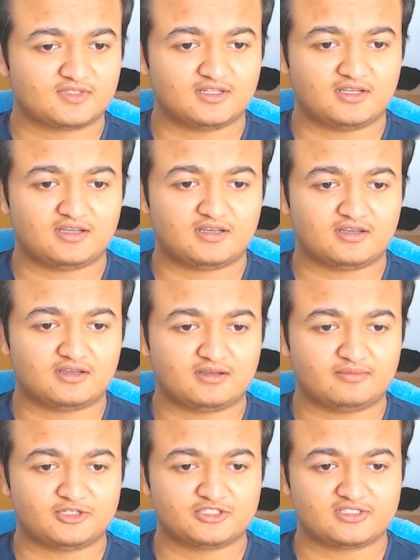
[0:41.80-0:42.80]

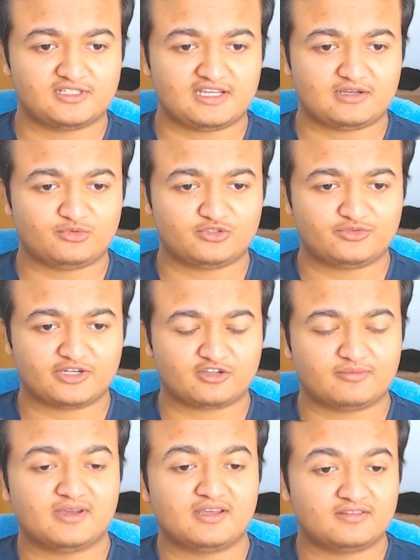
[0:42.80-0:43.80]
Personally, I would
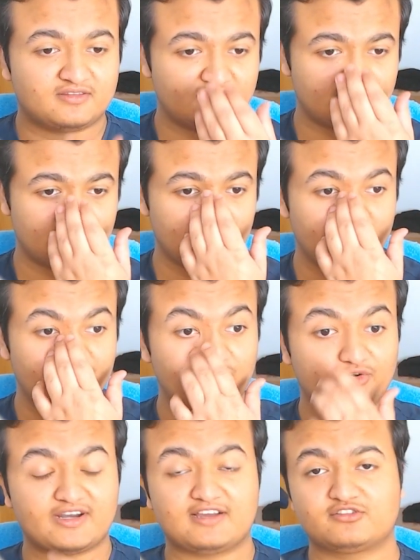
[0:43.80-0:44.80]
recommend, if you
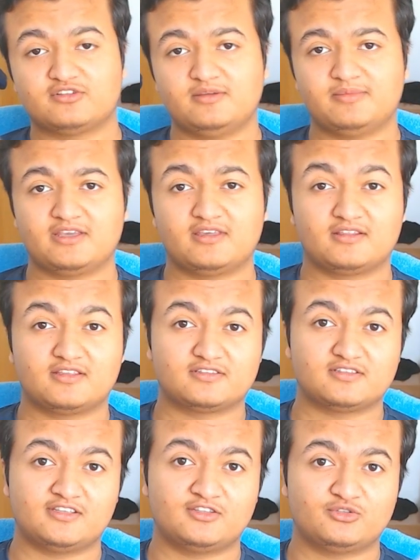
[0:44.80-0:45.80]
are actually making this
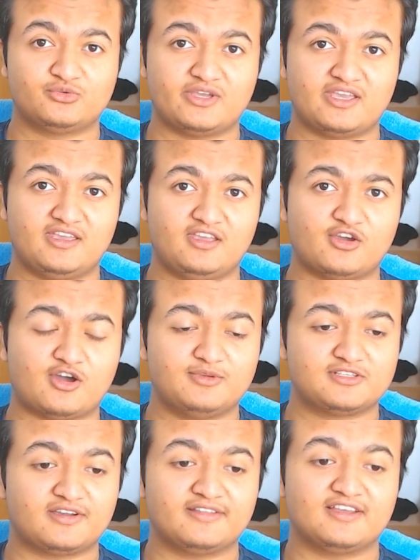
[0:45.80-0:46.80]
into a hobby
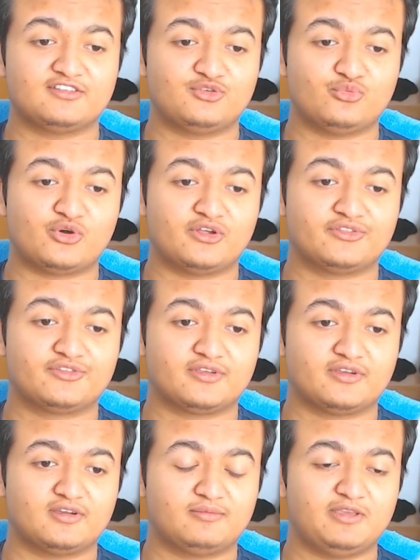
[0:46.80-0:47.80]
site that you want
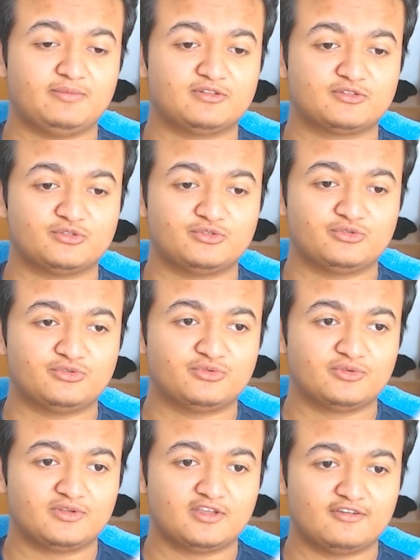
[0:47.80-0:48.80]
people
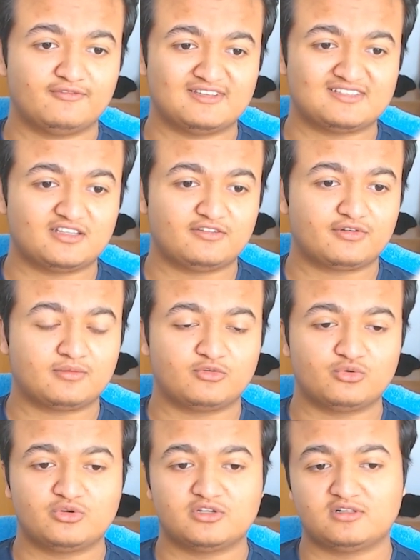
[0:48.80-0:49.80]
to visit from
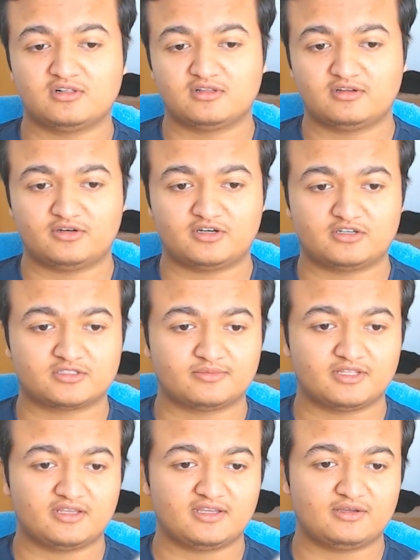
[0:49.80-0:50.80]
Google or
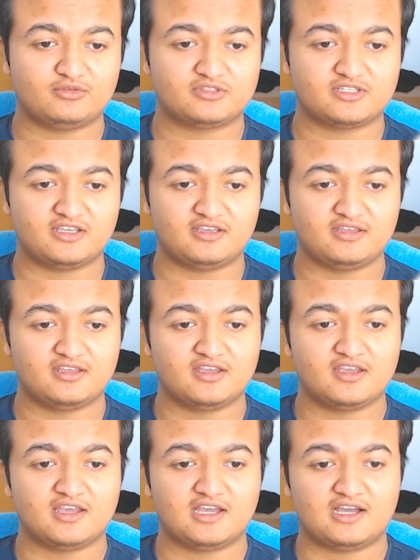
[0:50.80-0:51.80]
something, I would say
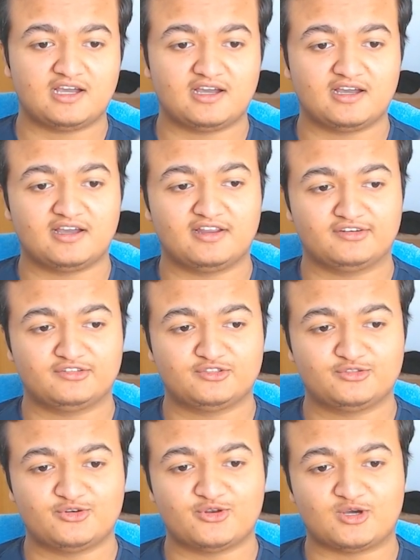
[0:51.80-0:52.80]

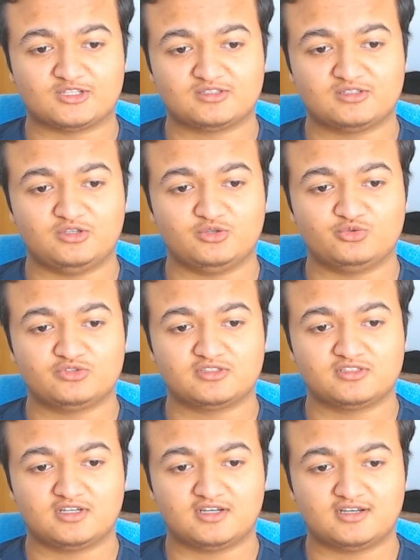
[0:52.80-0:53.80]
to not use
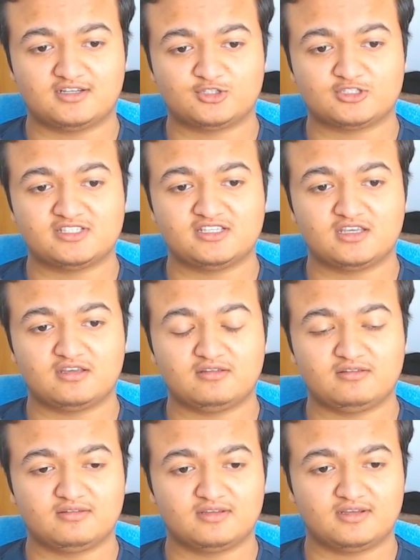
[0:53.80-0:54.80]

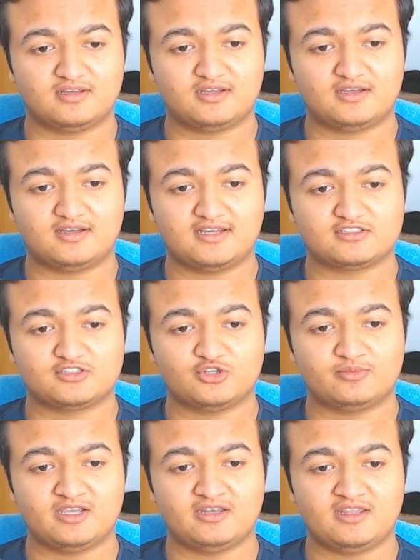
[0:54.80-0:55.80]
.tk as a
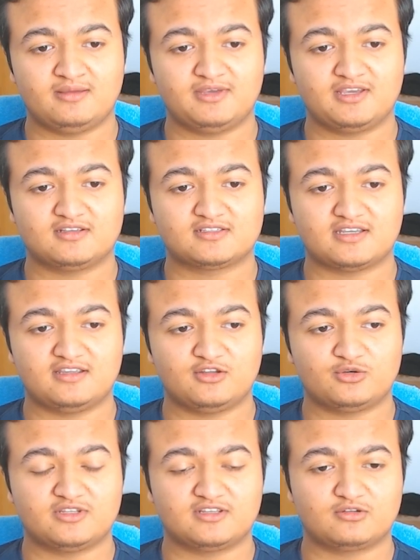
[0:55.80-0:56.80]
domain name, because I
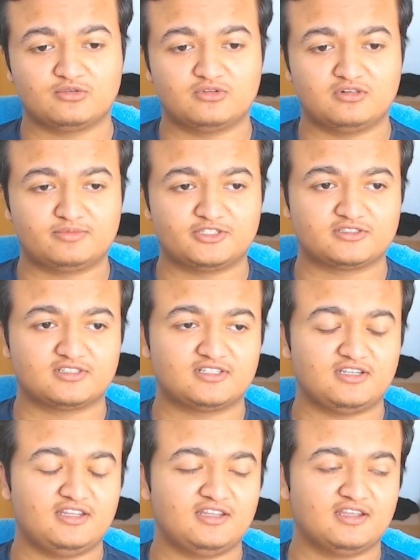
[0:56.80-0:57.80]
know that Google
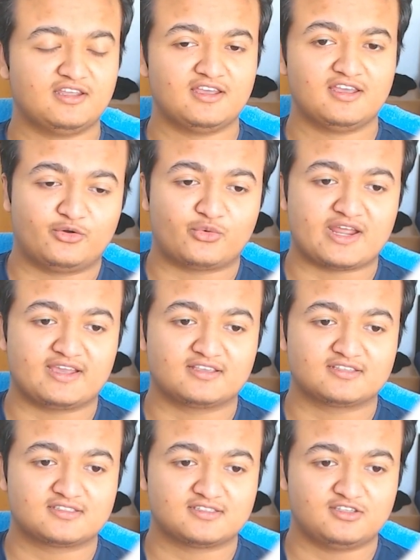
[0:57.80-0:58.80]
personally
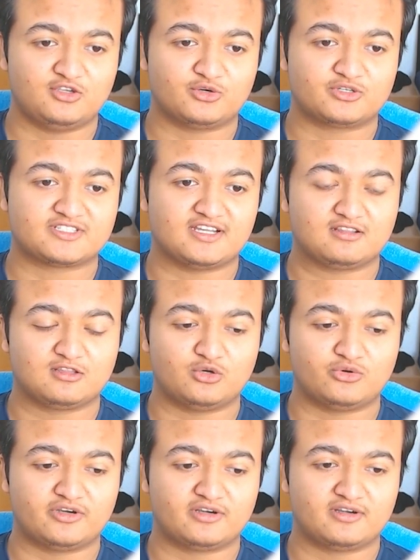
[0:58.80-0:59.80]
ranks your site
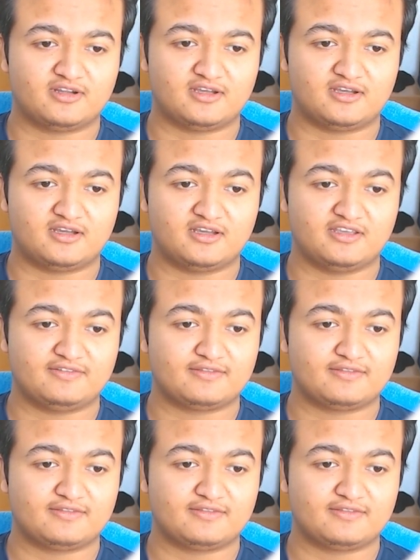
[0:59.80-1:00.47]
lower if it